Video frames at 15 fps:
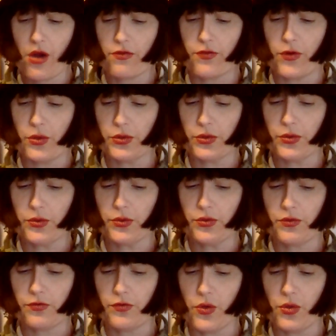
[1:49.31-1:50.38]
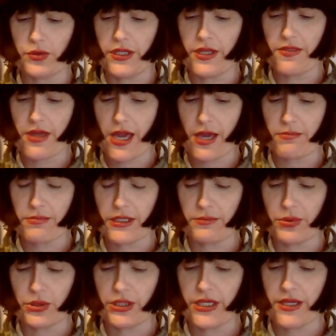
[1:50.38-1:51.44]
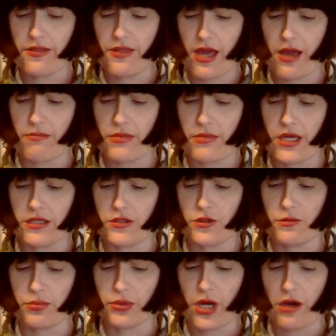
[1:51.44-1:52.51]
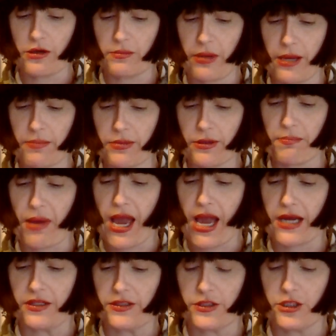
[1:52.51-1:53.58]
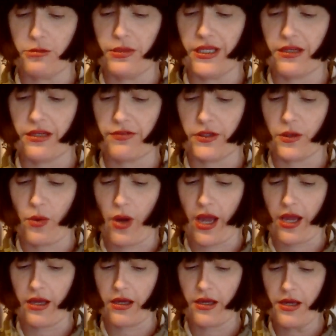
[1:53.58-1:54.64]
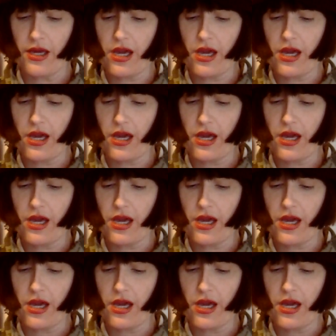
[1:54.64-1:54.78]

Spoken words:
folding them and putting them into brown paper bags to be given away.